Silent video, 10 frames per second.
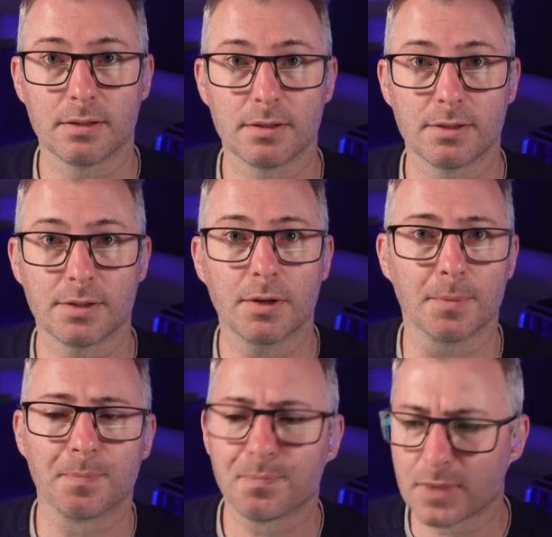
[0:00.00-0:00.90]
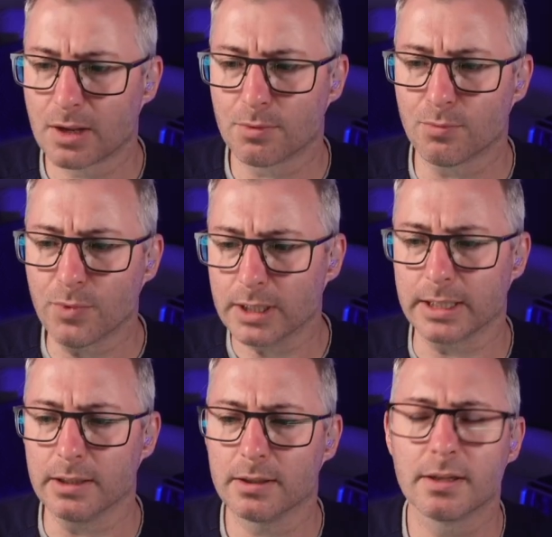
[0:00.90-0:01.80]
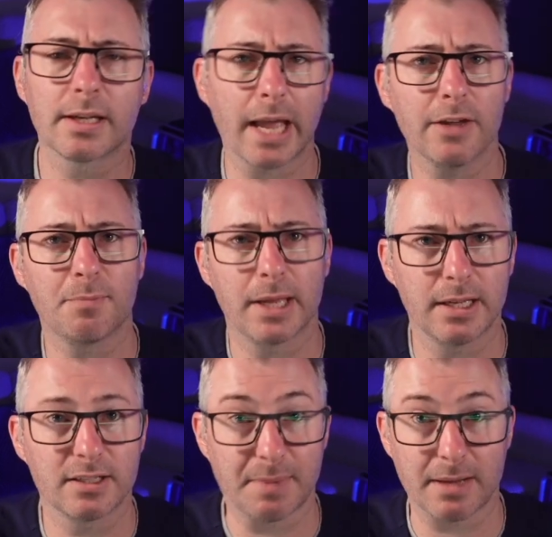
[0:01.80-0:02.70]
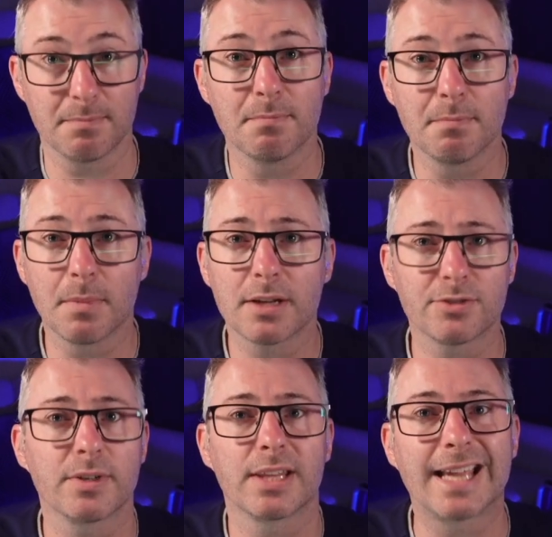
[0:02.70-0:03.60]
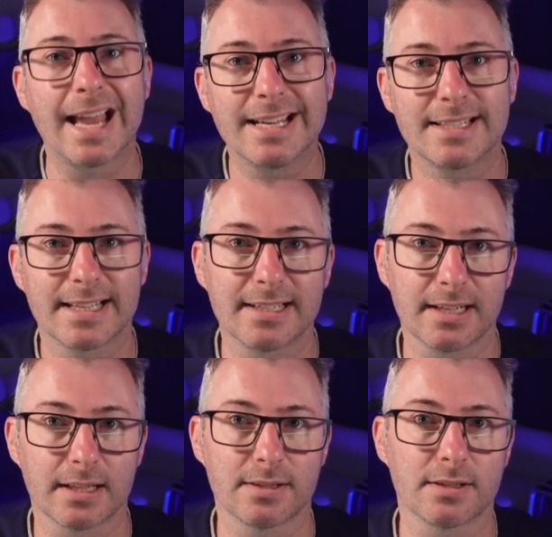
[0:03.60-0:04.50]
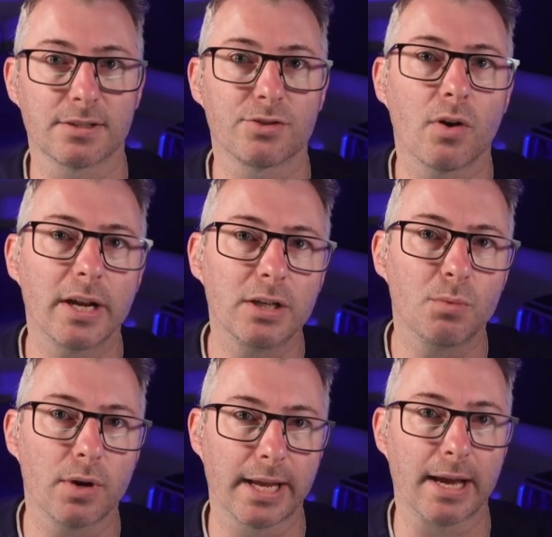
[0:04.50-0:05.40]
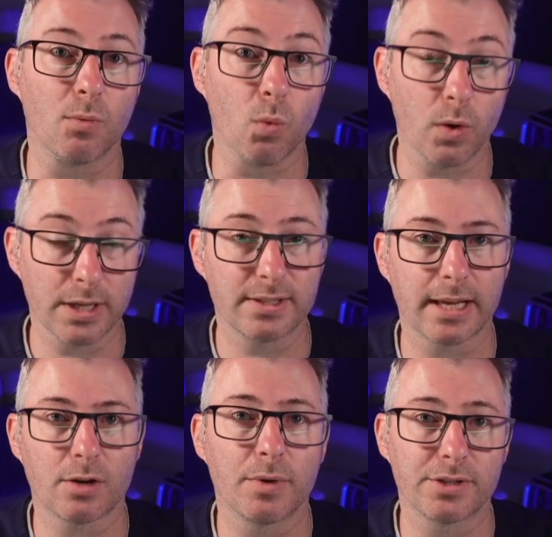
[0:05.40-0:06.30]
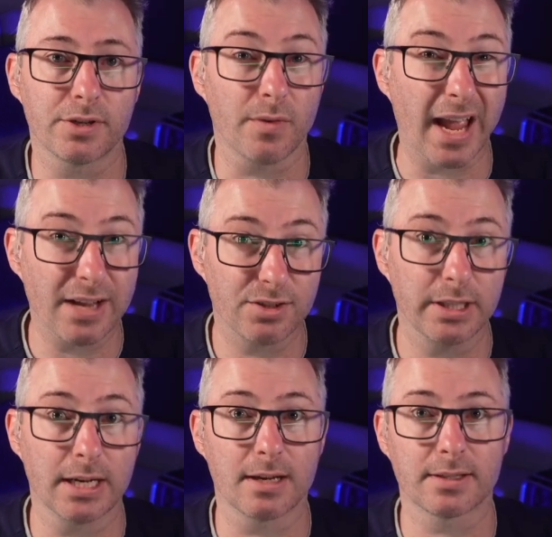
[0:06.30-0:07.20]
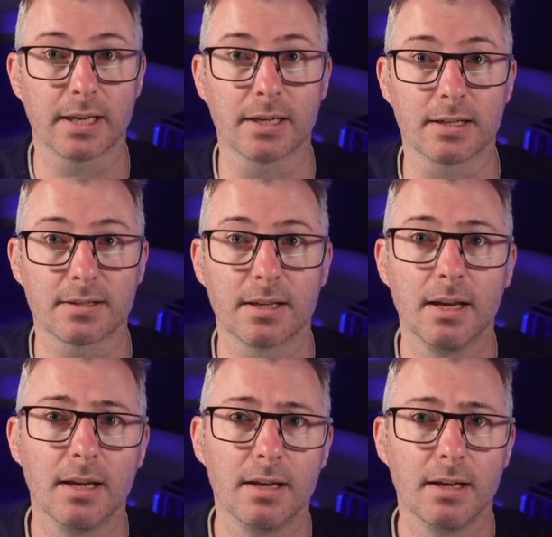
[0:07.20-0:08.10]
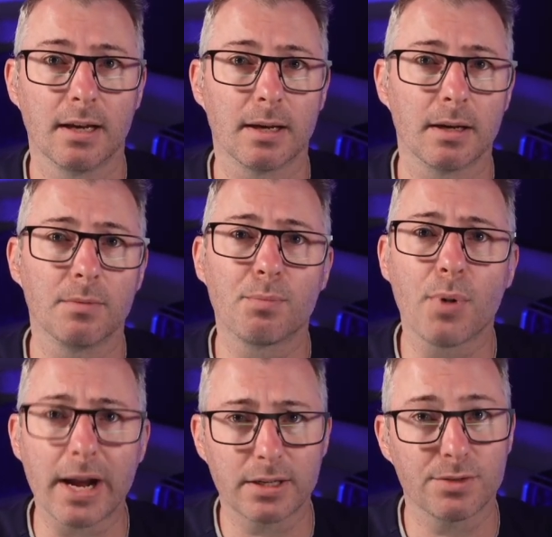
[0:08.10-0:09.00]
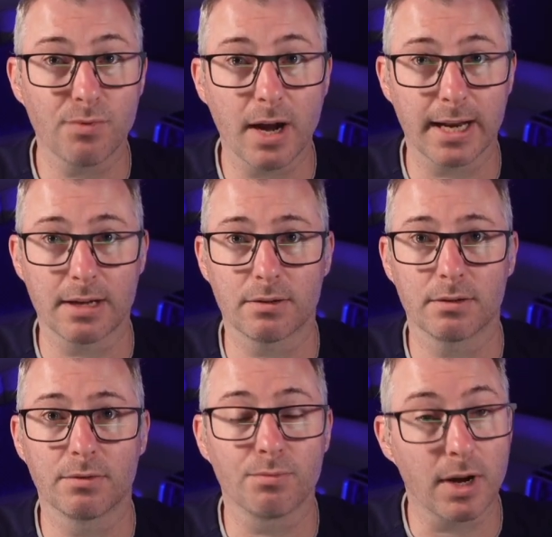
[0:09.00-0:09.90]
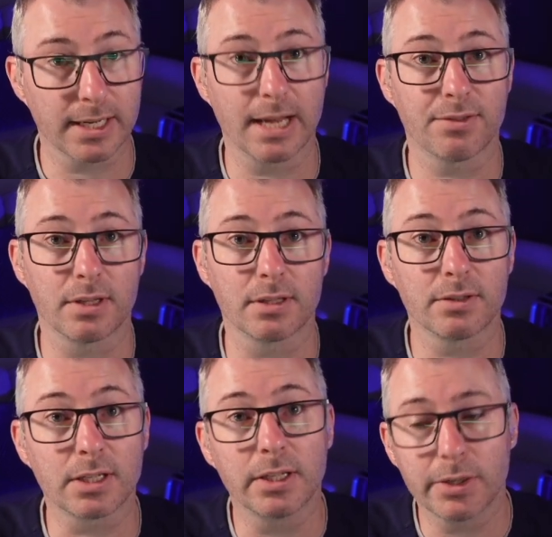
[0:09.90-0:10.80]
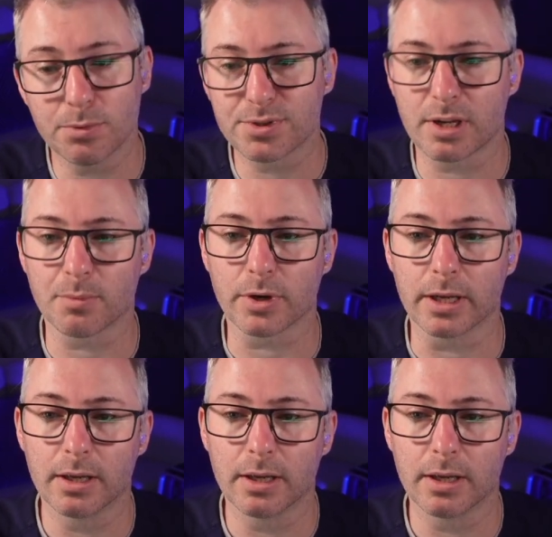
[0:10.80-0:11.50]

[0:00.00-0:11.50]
So really, KFP is about mastering the case analysis, trying to work out what is that question they're actually asking us. Practice writing out the clinical summary.